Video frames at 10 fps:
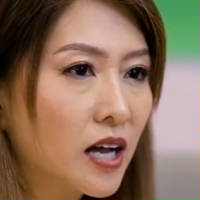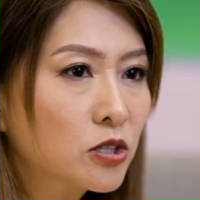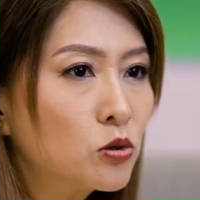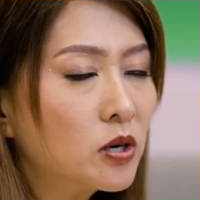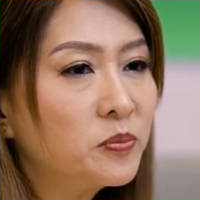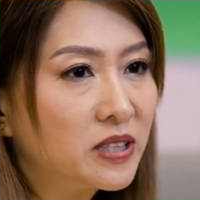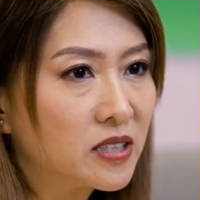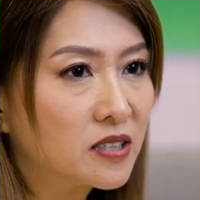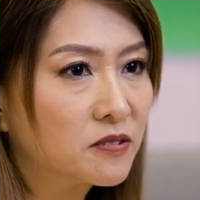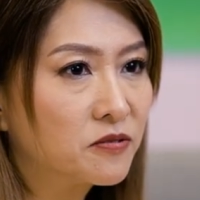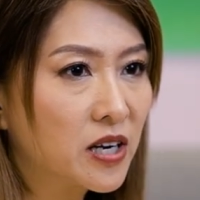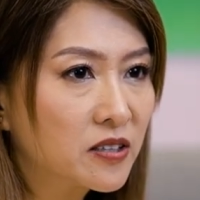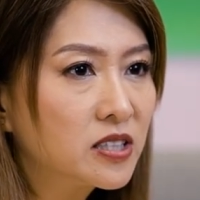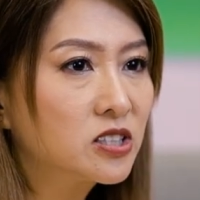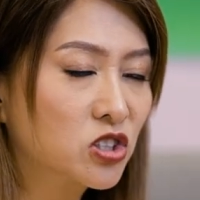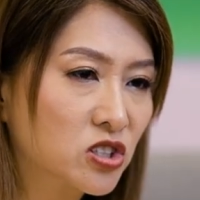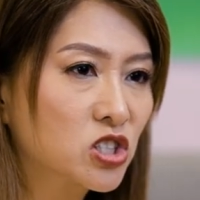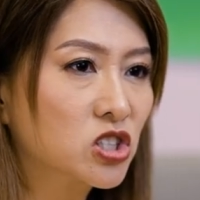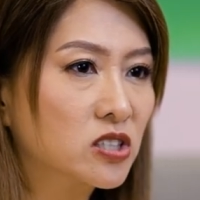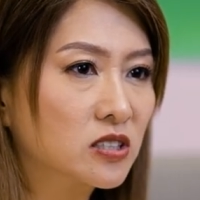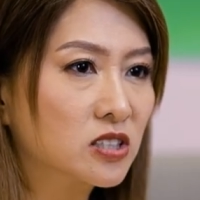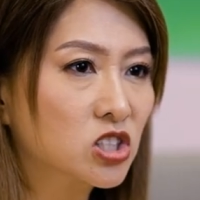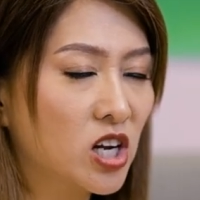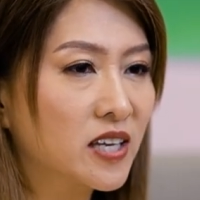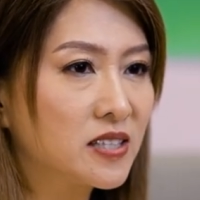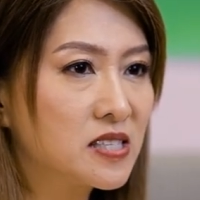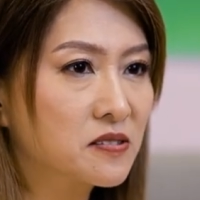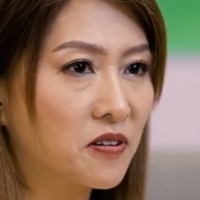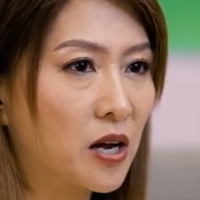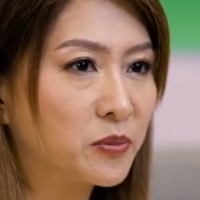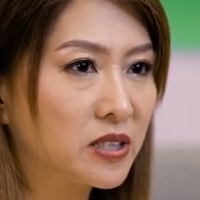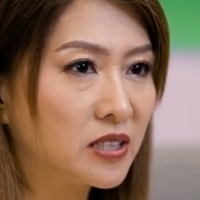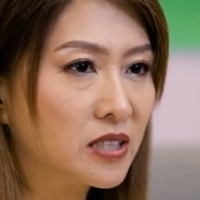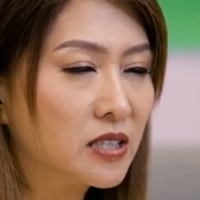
I grew up in a very traditional Chinese family.